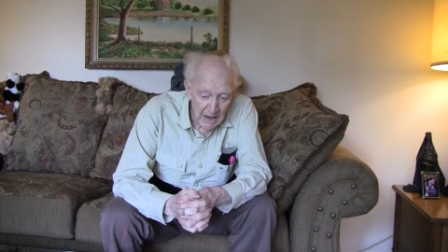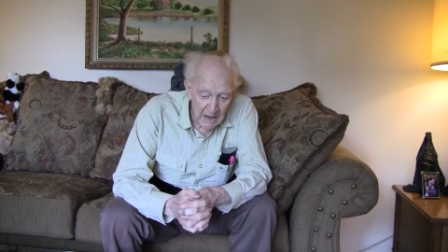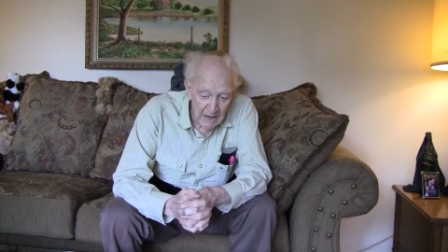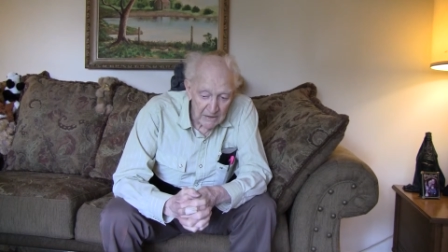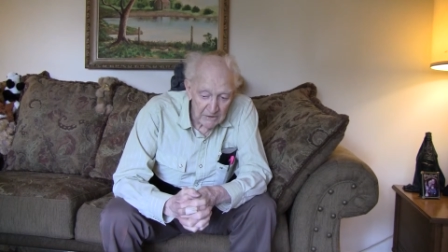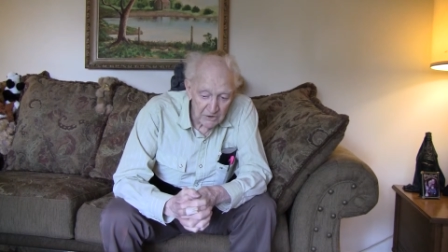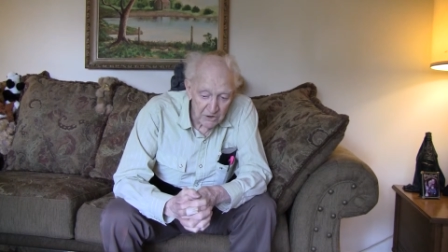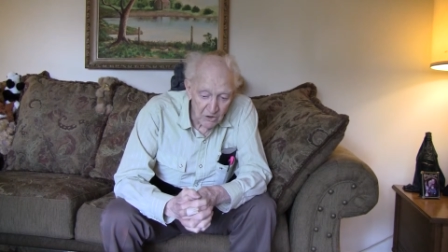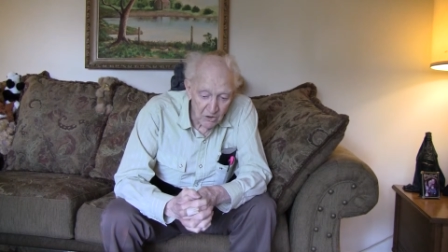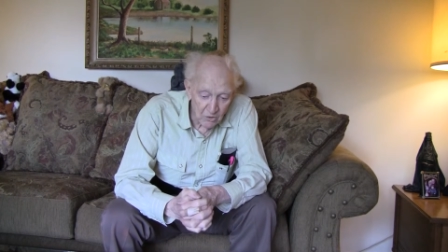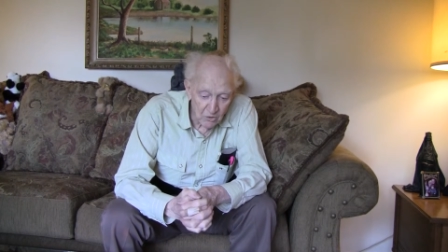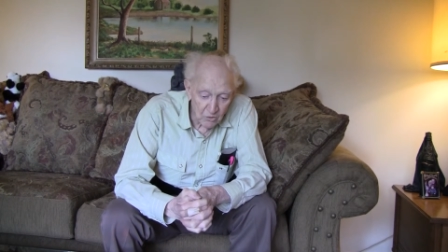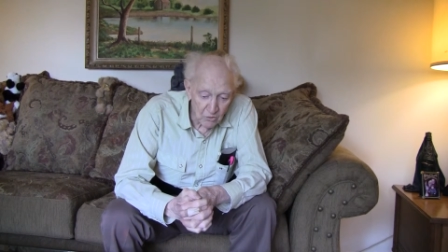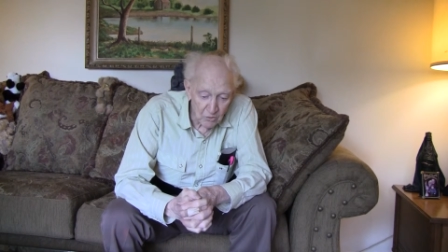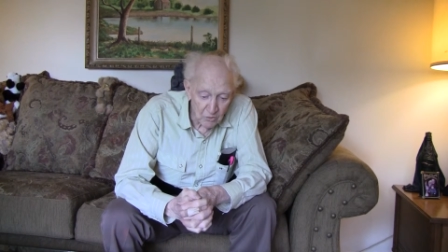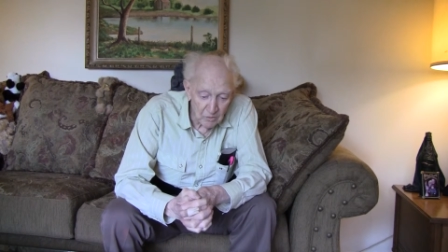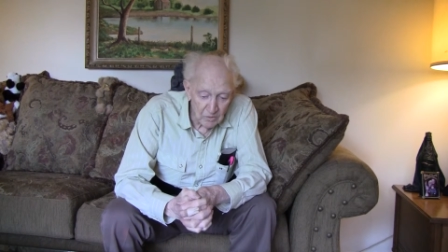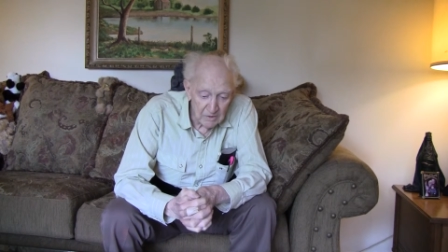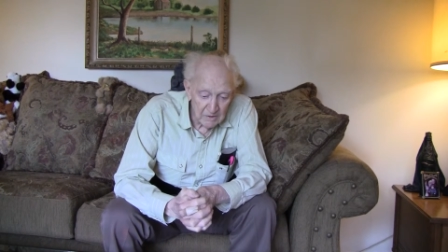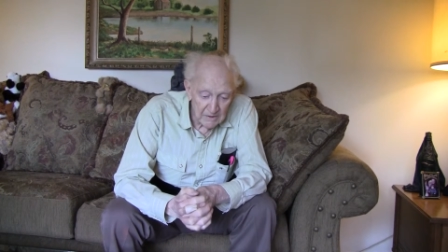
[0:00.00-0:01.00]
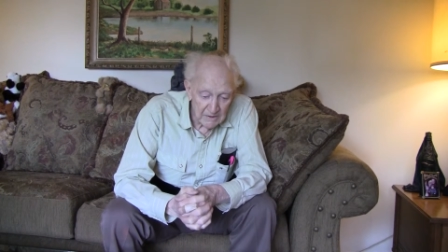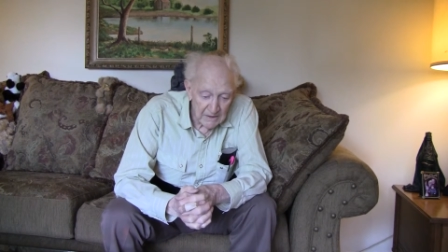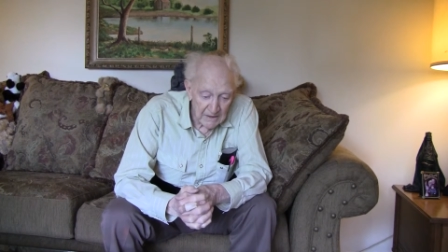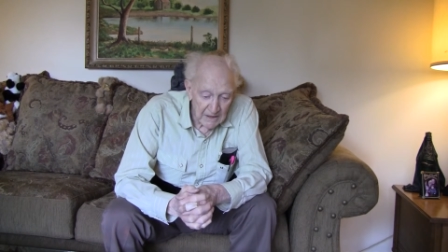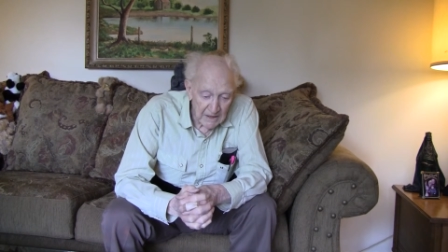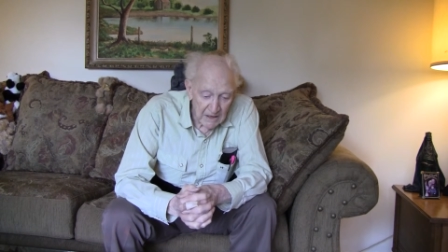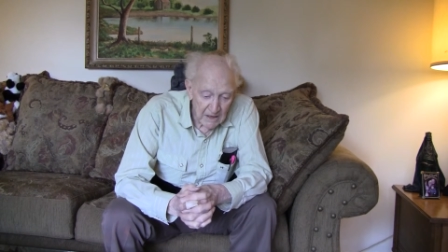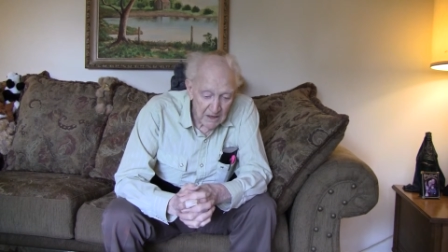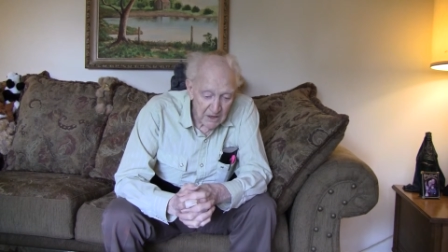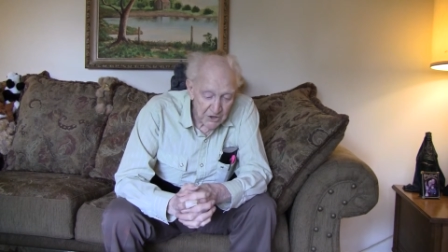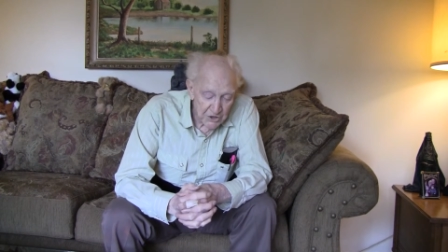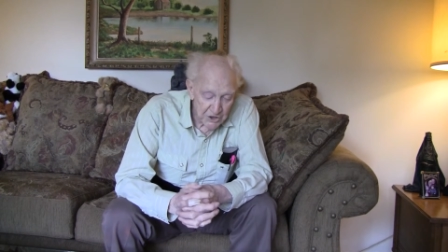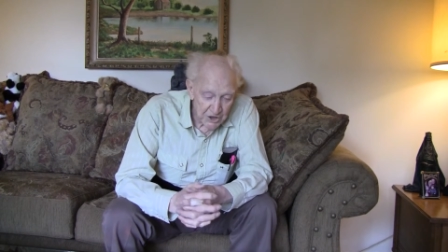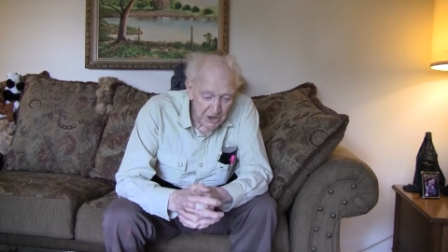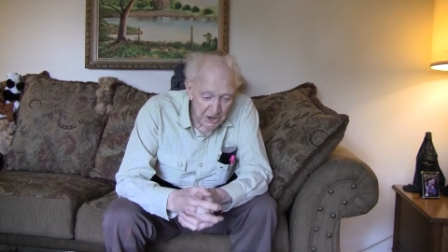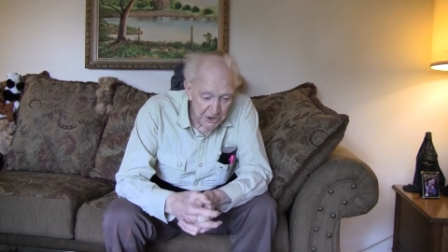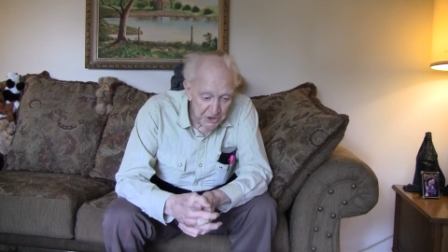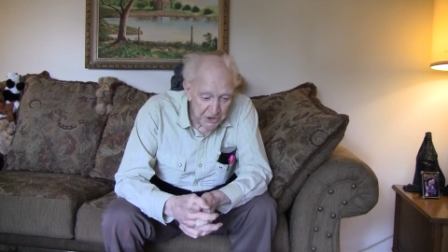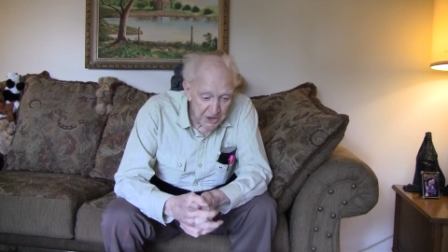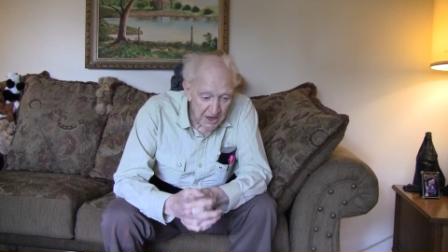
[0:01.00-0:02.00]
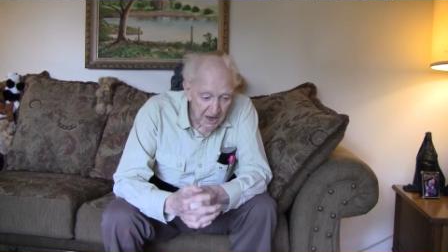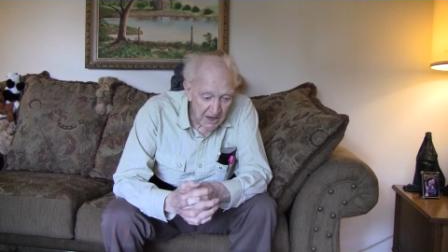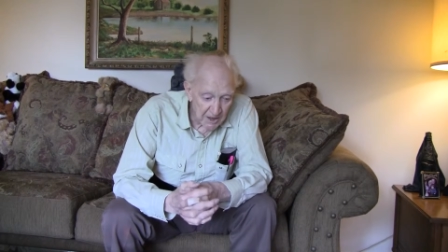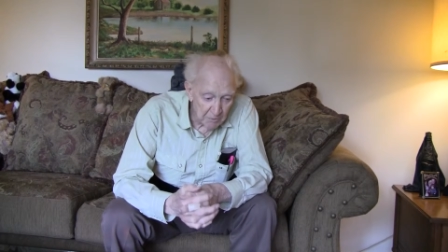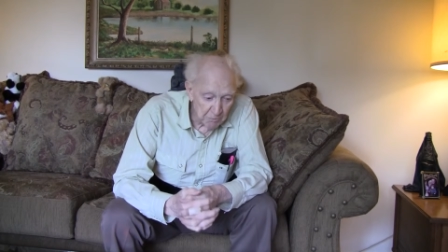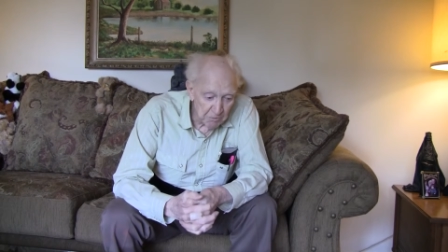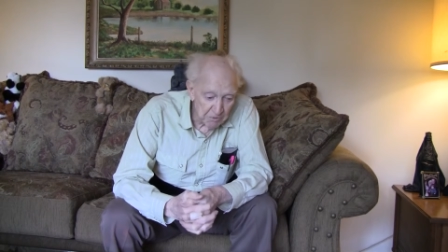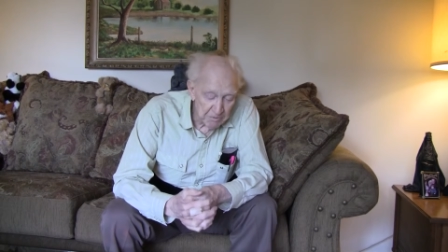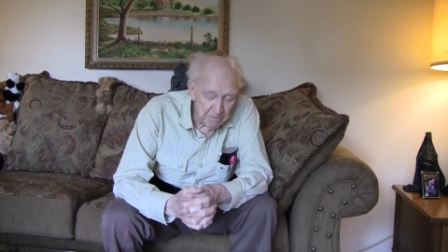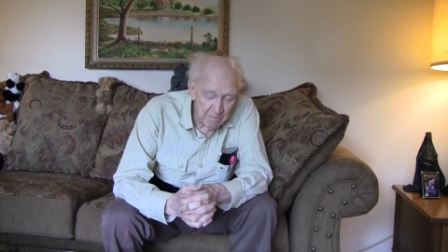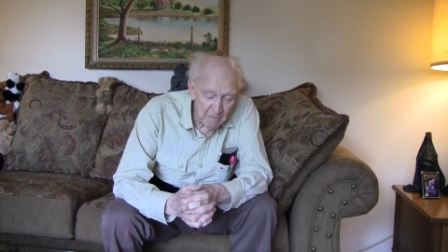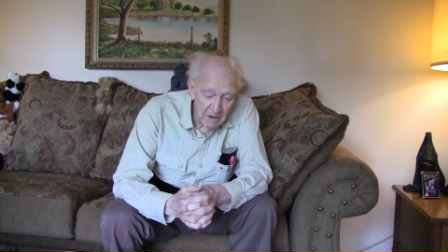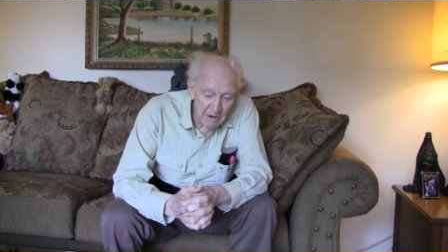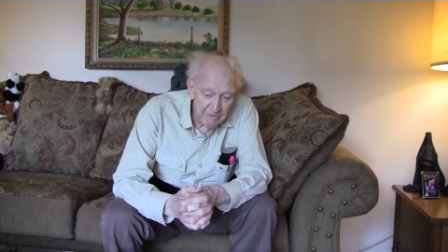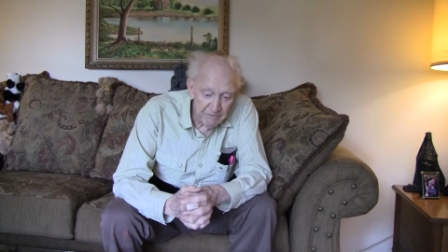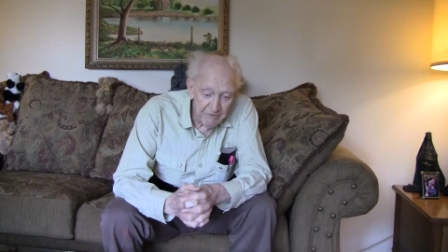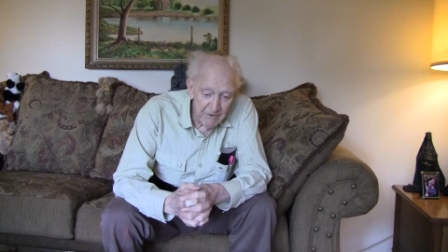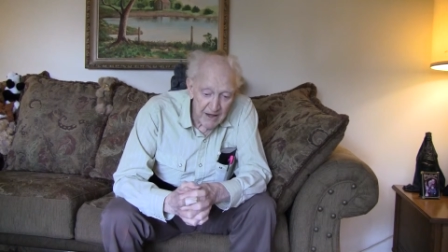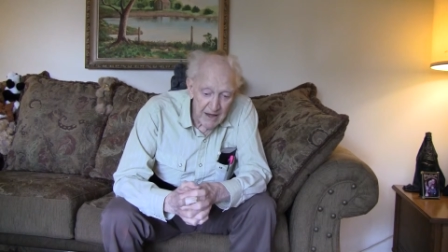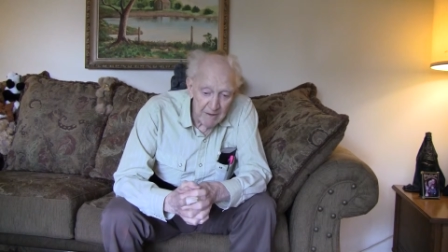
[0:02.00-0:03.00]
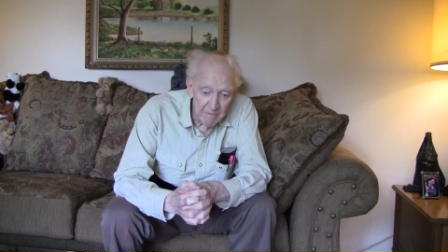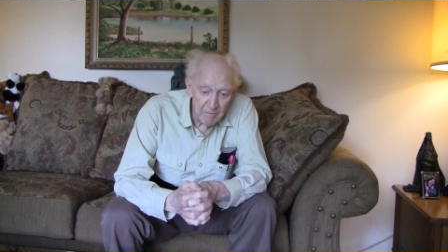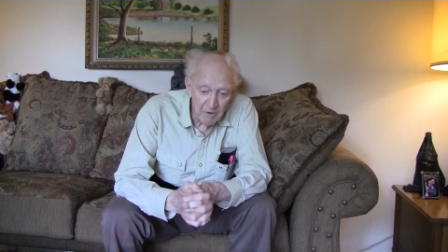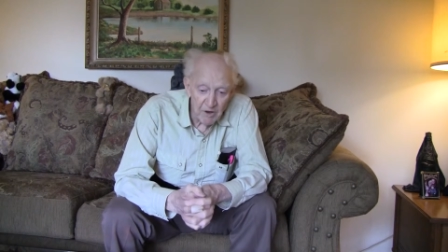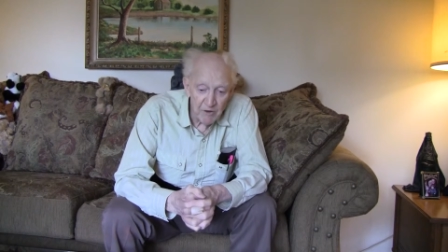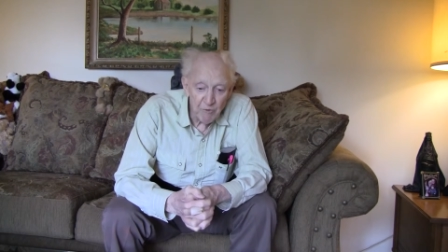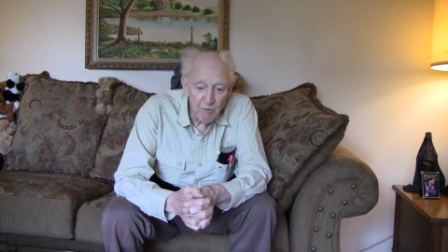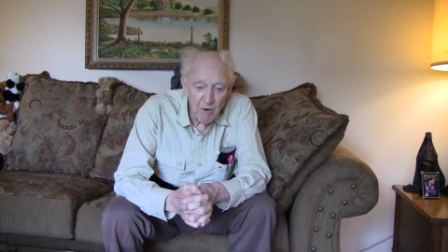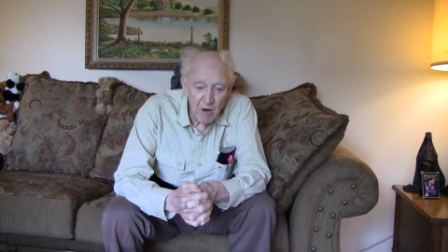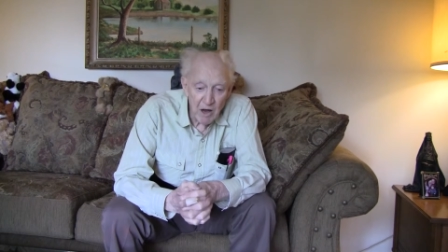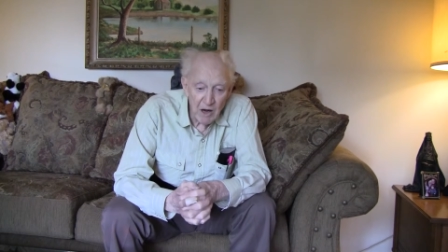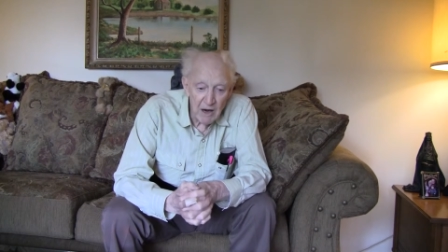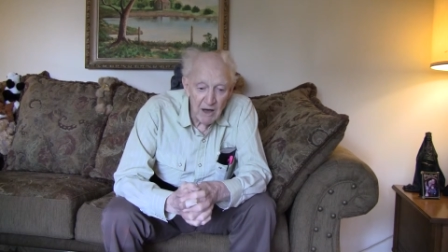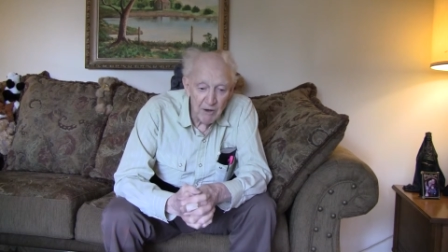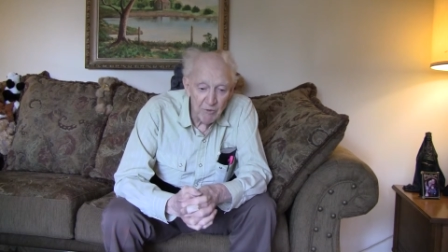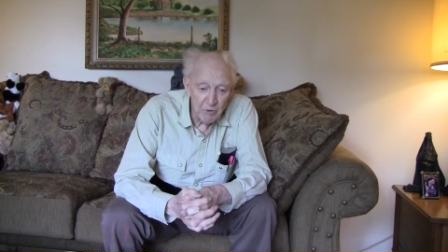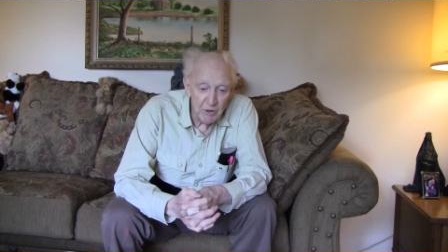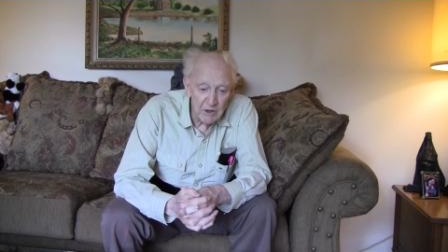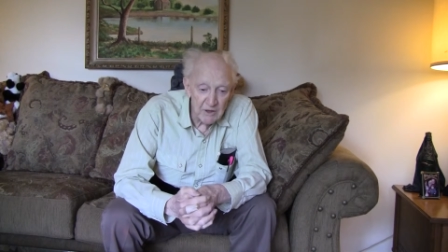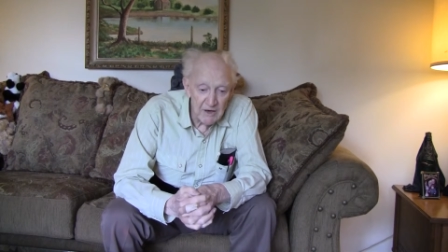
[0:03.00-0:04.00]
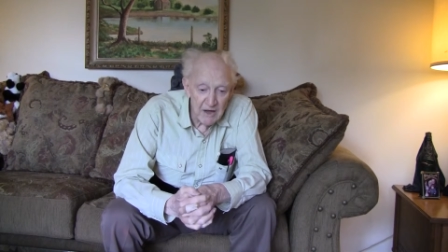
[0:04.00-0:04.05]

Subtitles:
So she stayed with my family while I went